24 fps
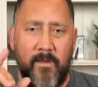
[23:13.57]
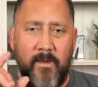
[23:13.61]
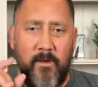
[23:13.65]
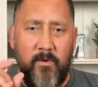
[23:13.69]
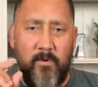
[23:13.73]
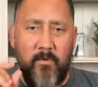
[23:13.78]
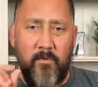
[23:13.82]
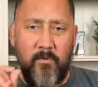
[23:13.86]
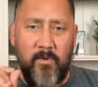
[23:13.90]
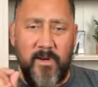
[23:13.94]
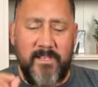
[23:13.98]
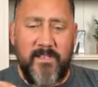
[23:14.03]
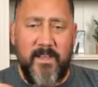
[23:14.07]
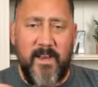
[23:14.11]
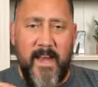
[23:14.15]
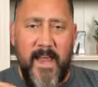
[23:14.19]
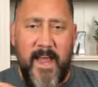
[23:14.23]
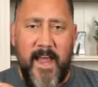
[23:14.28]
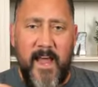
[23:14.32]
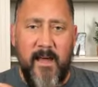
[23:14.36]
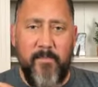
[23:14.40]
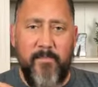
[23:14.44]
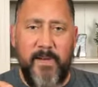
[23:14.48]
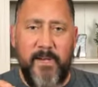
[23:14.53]
What's going to
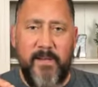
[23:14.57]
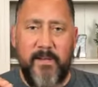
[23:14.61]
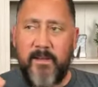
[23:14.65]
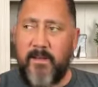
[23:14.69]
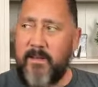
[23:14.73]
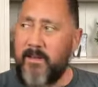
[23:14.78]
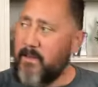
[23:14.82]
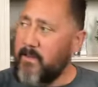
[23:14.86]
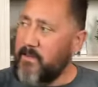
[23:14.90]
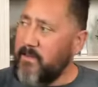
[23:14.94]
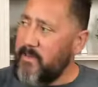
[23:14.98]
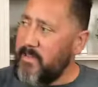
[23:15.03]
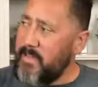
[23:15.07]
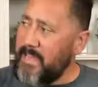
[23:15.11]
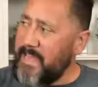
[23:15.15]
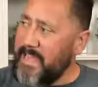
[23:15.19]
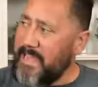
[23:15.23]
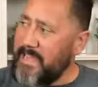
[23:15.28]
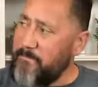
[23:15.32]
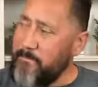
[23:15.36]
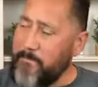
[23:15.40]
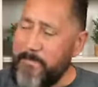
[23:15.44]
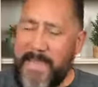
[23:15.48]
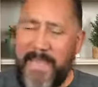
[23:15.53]
happen?
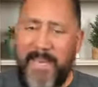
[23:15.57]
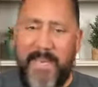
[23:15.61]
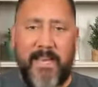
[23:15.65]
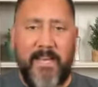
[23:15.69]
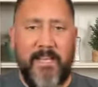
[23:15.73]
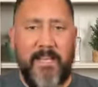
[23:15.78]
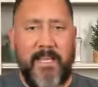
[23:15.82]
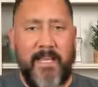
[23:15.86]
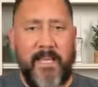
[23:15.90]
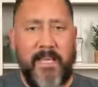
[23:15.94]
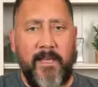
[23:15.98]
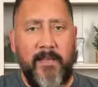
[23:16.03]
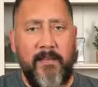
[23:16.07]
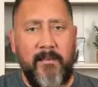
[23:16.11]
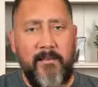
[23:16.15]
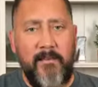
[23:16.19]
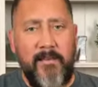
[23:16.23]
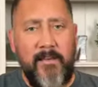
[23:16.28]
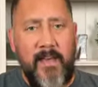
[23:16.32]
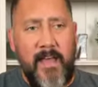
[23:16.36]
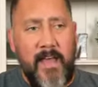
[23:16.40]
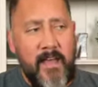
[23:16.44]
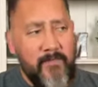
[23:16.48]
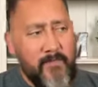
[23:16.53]
Immediately,
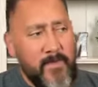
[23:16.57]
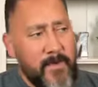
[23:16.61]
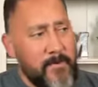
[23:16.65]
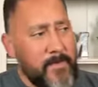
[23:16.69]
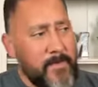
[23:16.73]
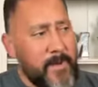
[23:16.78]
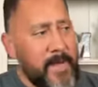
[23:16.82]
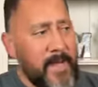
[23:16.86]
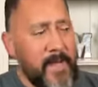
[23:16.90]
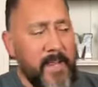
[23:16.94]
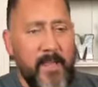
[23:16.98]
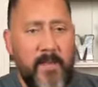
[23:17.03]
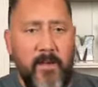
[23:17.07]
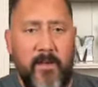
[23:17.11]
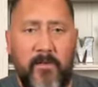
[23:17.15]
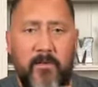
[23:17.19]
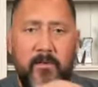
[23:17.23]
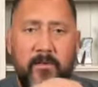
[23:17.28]
everybody